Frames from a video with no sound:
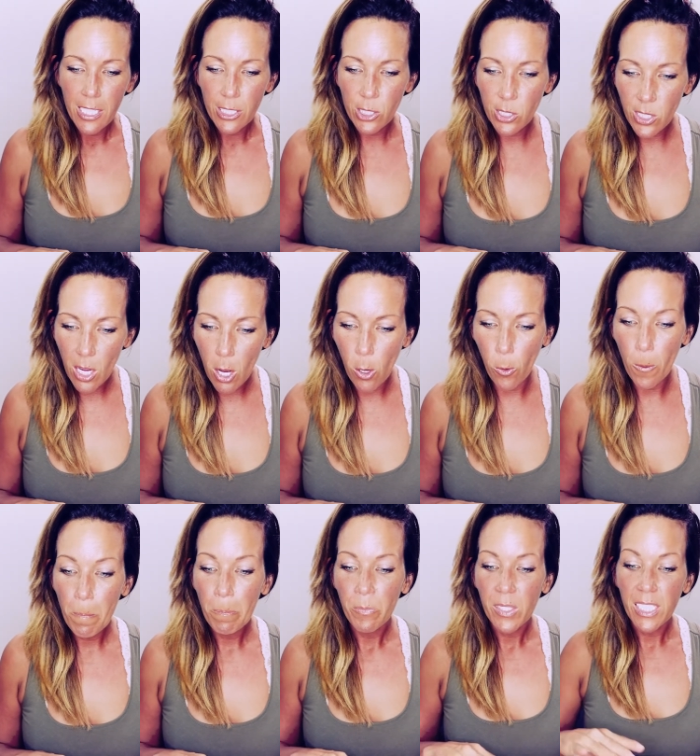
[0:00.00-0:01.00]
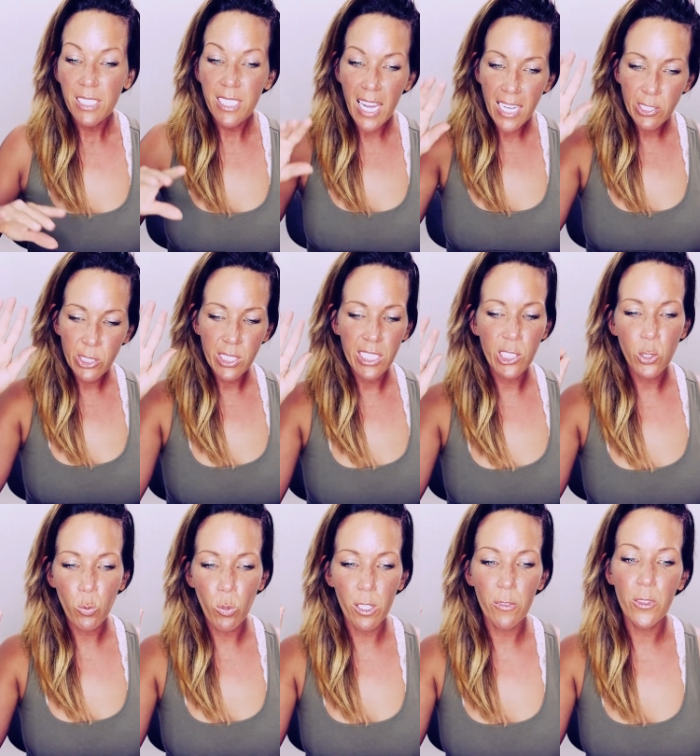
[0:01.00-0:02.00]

So yes, each one